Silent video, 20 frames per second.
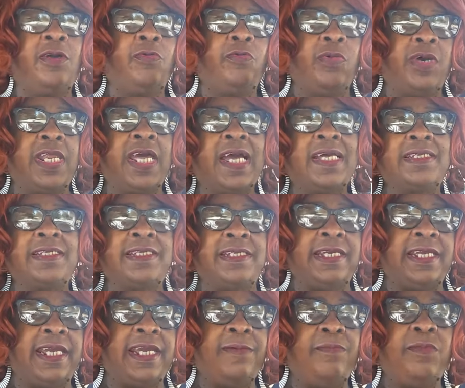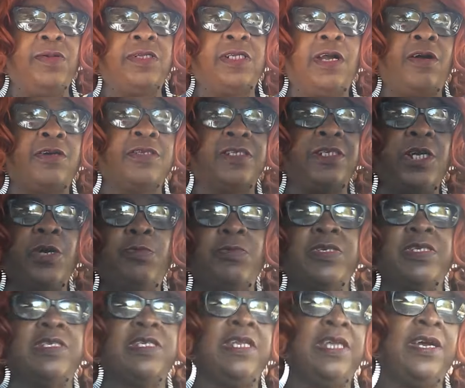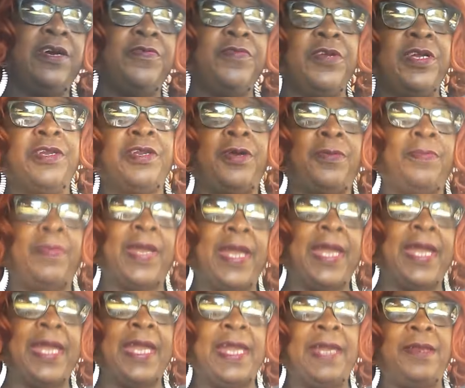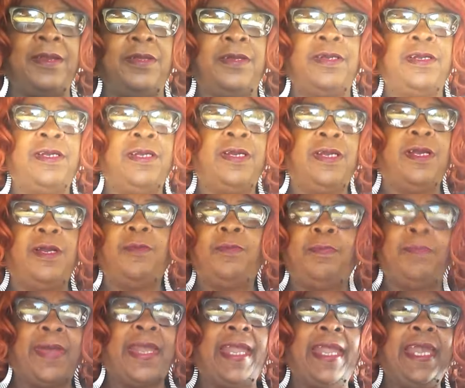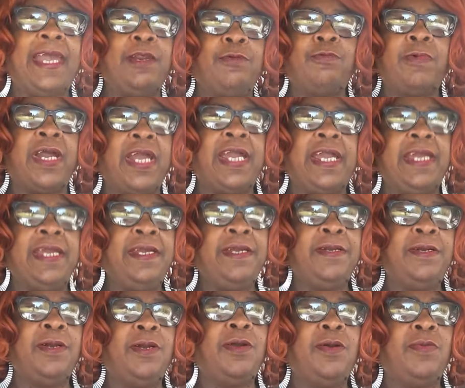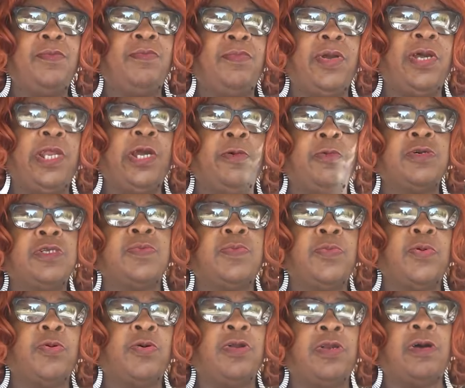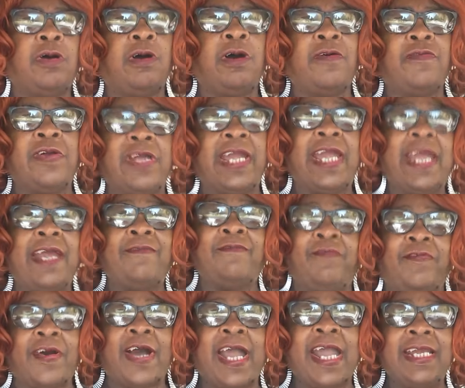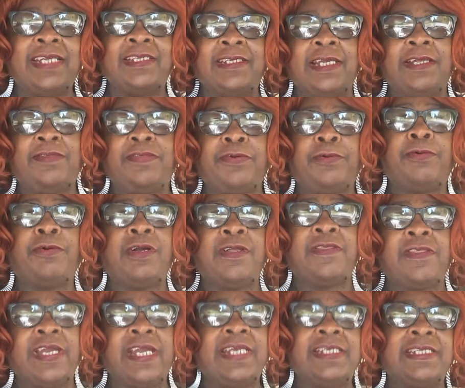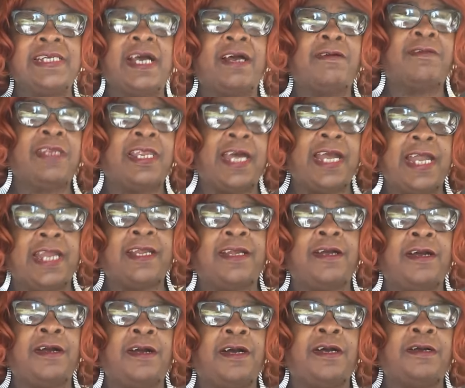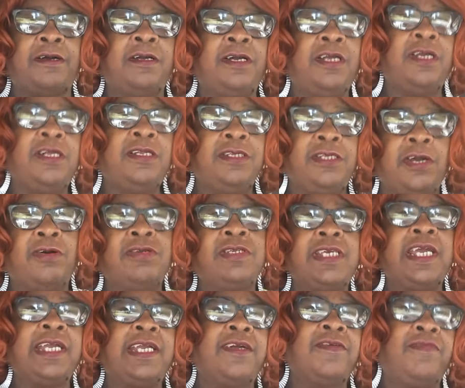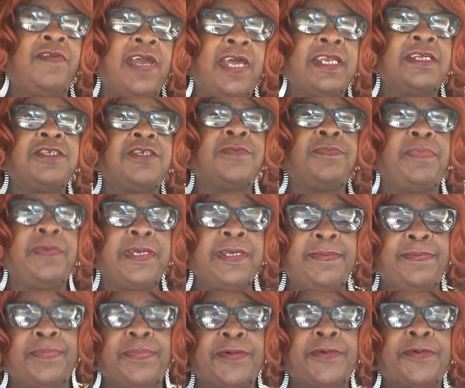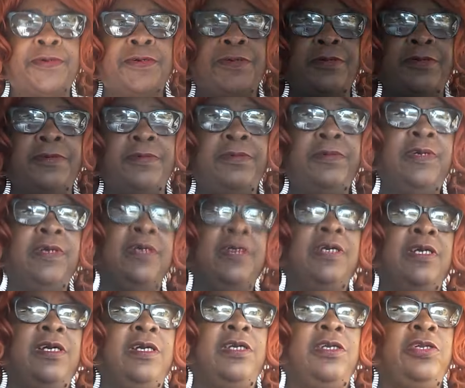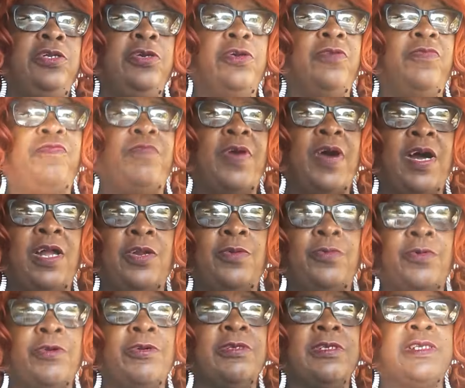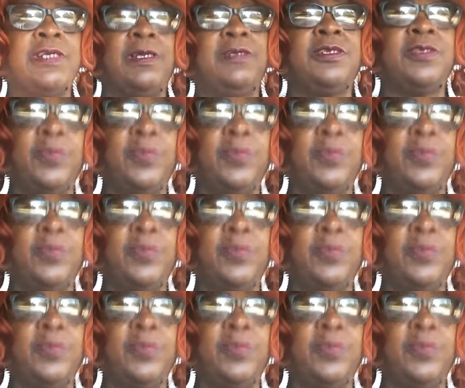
what I said because it was never in a bad, bad way, but it was more of an advice and throwing things out like, uh, don't take advantage of people, your followers and